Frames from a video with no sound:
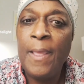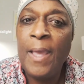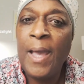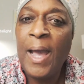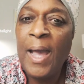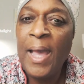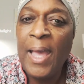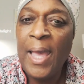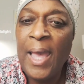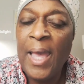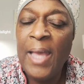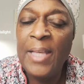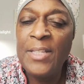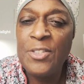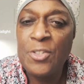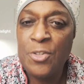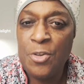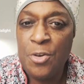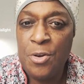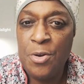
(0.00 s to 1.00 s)
I
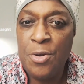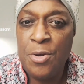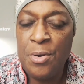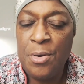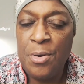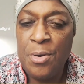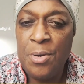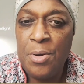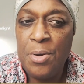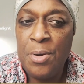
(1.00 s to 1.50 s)
asked her,